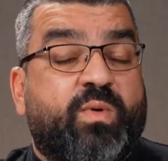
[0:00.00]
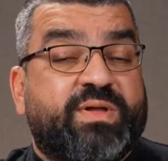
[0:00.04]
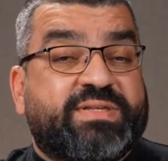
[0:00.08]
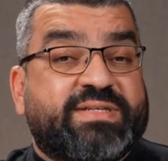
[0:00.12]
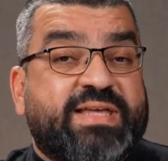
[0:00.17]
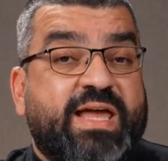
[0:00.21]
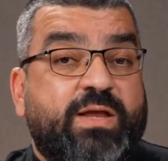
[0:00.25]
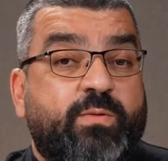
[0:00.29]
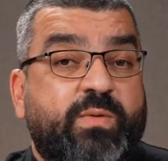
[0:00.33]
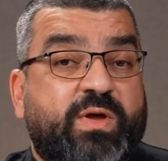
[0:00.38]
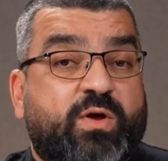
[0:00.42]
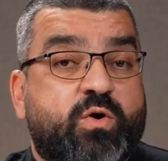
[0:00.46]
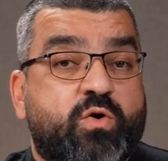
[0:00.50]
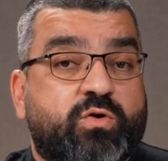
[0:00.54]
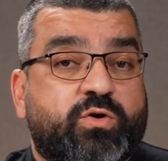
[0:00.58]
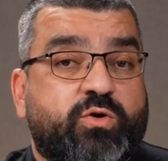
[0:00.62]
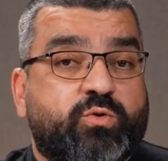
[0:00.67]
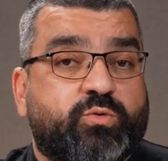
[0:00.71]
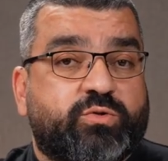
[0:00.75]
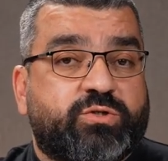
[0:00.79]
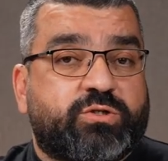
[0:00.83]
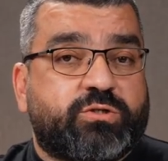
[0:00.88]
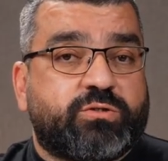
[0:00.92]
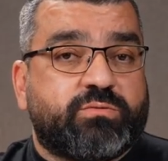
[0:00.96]
what can we
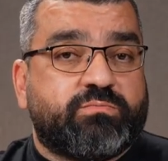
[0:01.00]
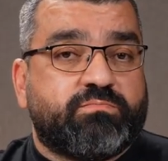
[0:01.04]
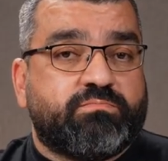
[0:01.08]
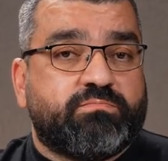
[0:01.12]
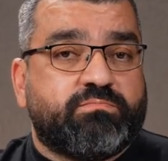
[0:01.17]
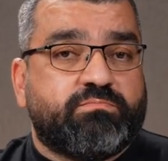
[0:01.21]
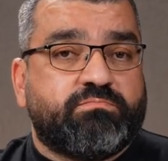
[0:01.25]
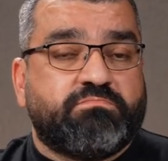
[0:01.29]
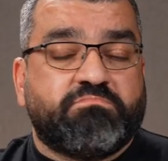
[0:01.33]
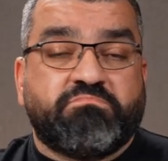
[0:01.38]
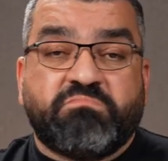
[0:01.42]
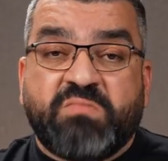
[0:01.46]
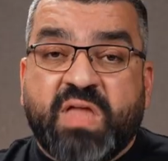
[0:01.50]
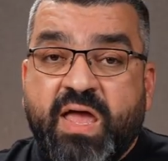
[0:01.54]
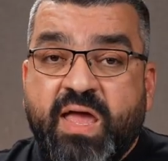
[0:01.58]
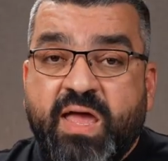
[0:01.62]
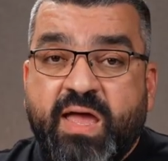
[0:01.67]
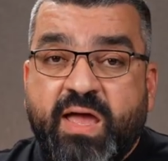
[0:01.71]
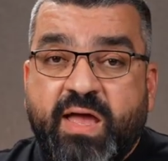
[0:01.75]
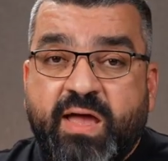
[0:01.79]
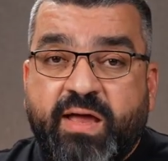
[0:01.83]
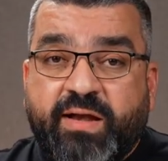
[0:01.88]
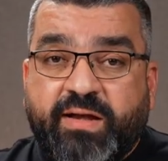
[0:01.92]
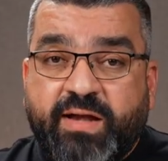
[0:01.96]
conclude?
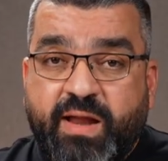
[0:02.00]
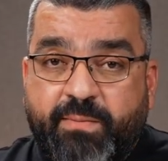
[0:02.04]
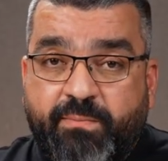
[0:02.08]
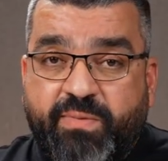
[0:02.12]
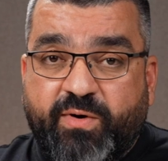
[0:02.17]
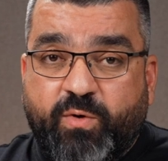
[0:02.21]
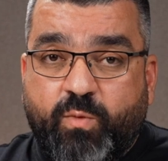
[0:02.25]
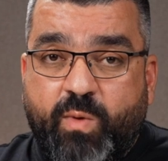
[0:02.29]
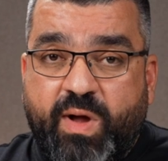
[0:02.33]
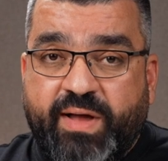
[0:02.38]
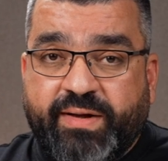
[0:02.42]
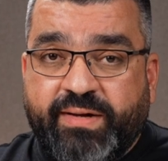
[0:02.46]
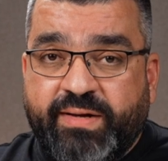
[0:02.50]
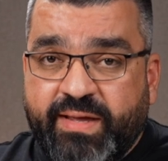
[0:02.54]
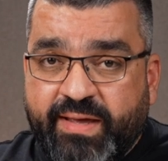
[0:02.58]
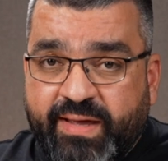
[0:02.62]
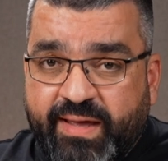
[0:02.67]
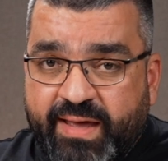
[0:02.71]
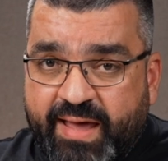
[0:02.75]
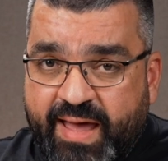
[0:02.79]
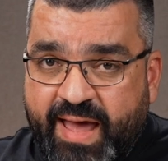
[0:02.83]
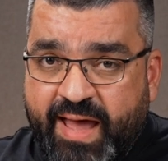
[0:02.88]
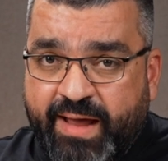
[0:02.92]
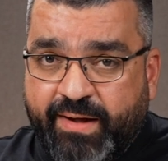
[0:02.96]
Number one,
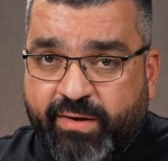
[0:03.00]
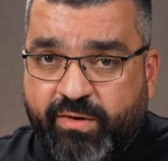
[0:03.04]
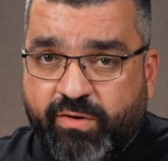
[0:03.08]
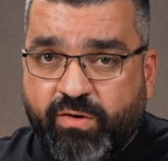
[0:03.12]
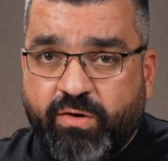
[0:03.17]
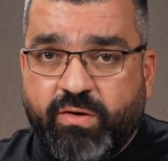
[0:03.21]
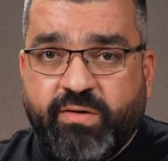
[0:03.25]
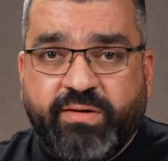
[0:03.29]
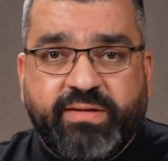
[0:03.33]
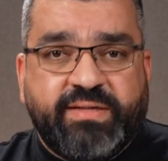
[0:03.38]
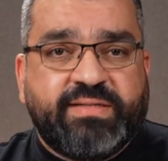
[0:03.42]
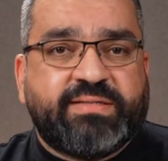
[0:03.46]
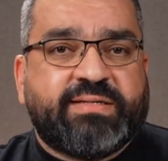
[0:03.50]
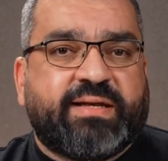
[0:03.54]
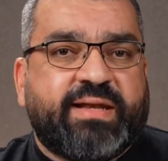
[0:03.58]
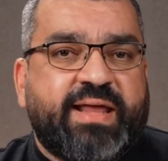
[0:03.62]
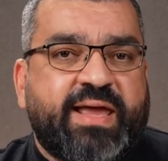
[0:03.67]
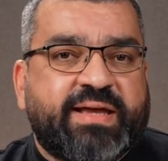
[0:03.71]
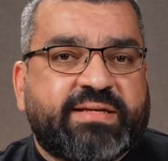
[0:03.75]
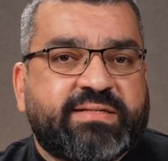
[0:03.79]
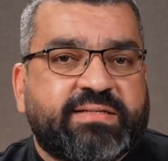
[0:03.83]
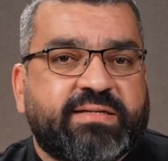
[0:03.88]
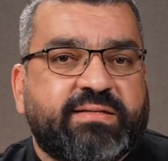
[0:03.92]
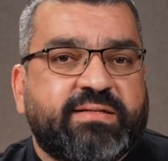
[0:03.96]
N-RAW is an
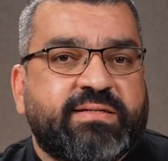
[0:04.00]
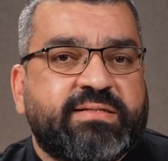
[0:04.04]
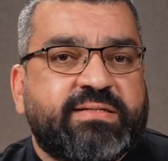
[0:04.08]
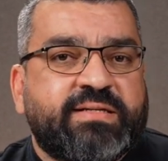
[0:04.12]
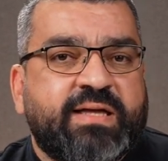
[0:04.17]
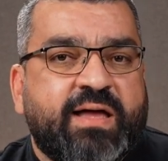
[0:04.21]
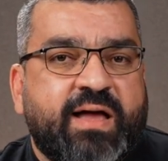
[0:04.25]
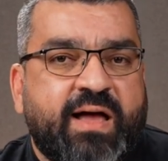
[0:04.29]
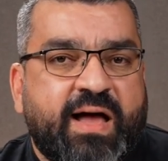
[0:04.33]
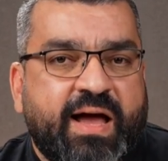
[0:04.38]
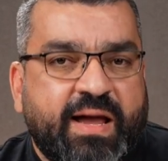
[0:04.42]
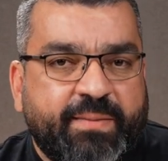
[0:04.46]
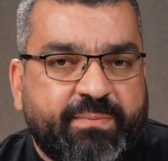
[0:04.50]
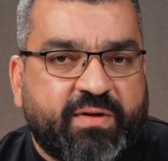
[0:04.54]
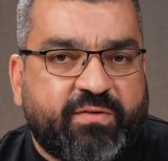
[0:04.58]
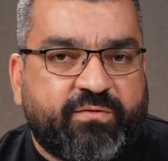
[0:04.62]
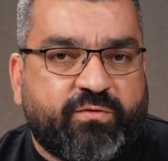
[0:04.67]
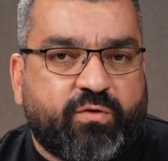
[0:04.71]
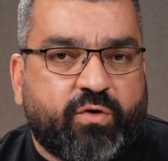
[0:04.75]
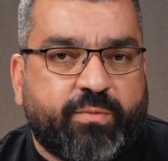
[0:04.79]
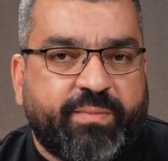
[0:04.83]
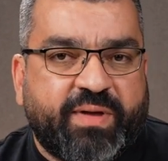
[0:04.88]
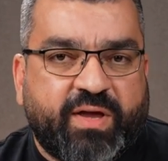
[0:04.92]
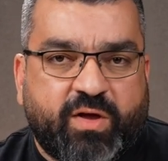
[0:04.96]
excellent,
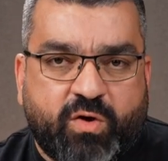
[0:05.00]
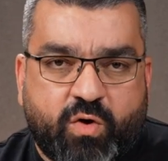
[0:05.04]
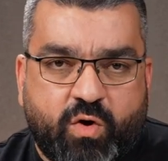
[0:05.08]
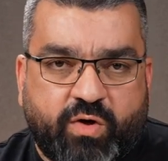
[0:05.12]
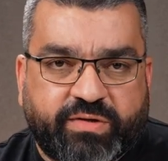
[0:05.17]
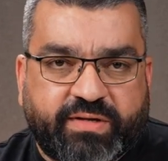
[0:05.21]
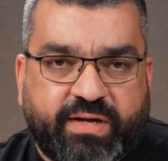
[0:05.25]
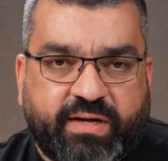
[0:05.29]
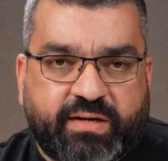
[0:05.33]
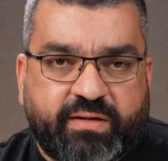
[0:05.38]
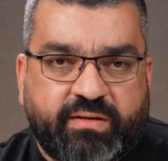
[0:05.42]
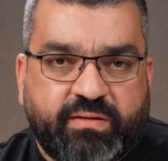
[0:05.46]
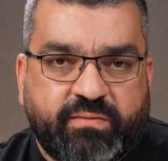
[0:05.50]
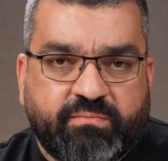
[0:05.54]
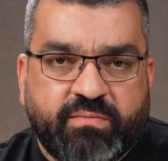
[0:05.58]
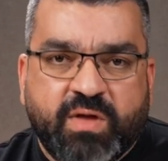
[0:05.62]
high-performing codec.